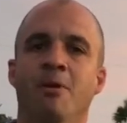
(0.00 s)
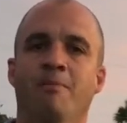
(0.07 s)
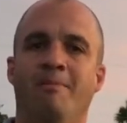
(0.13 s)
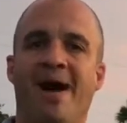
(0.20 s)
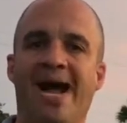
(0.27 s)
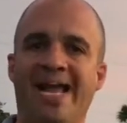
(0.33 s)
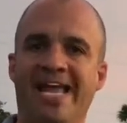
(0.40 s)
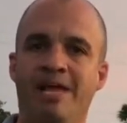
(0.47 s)

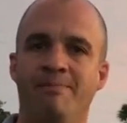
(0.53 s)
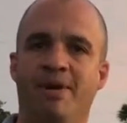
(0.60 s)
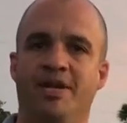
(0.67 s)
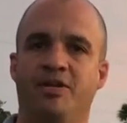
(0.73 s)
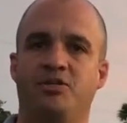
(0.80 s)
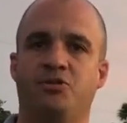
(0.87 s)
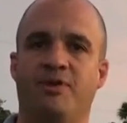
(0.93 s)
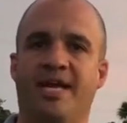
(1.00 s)
My
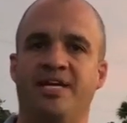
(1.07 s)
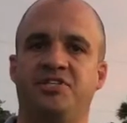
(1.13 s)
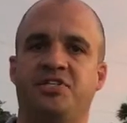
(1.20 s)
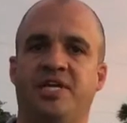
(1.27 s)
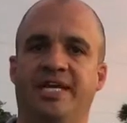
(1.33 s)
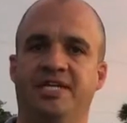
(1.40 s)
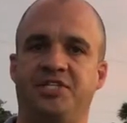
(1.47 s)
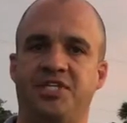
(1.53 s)
email
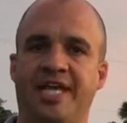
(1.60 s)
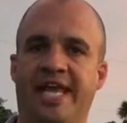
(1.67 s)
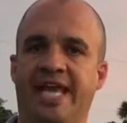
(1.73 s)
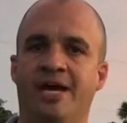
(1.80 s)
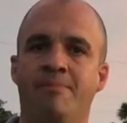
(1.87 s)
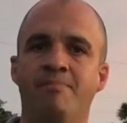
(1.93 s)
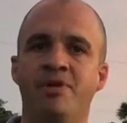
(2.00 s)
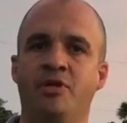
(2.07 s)
address is
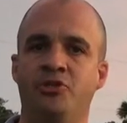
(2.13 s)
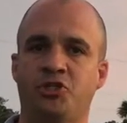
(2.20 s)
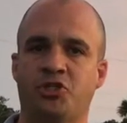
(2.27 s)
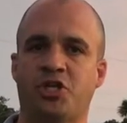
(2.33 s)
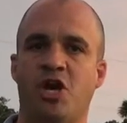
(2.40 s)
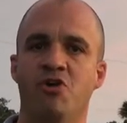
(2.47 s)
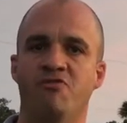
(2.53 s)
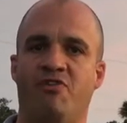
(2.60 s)

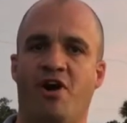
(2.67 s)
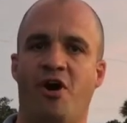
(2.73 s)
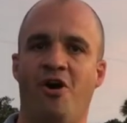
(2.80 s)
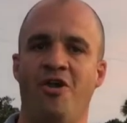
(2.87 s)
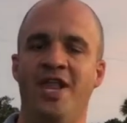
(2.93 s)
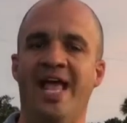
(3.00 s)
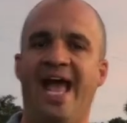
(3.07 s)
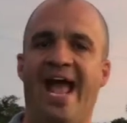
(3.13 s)

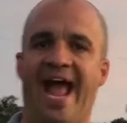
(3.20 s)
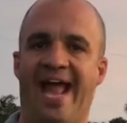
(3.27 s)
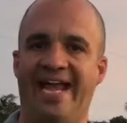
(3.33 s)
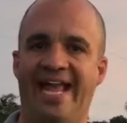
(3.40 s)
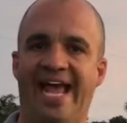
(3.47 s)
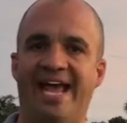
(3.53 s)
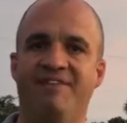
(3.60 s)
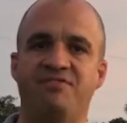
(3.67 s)

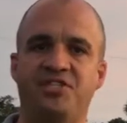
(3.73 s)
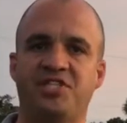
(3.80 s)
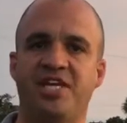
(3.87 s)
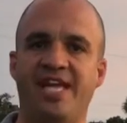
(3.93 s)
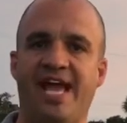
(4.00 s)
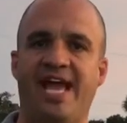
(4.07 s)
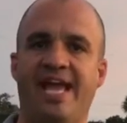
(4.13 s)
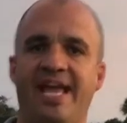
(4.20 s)

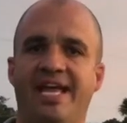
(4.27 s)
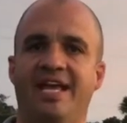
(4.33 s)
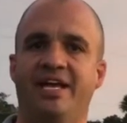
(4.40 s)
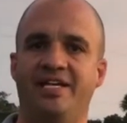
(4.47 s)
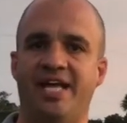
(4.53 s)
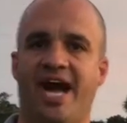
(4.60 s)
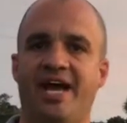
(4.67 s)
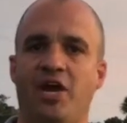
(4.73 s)

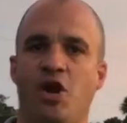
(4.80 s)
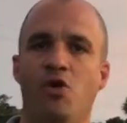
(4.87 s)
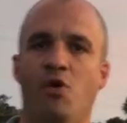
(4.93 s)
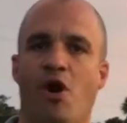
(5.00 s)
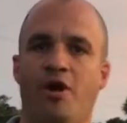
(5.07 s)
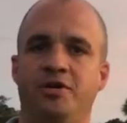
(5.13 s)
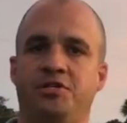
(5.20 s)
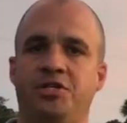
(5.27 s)

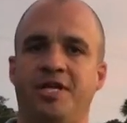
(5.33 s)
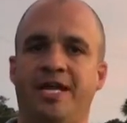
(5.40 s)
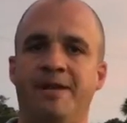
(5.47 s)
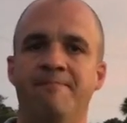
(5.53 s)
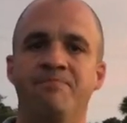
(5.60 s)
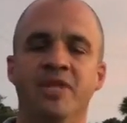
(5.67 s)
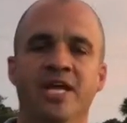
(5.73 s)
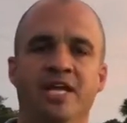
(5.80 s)
mstovall@fca.org.
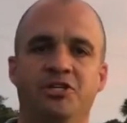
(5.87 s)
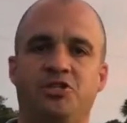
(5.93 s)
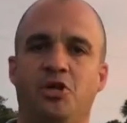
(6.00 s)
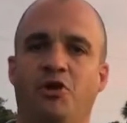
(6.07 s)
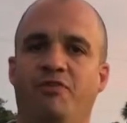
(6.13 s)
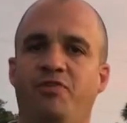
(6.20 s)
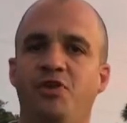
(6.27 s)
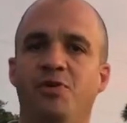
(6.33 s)
And so if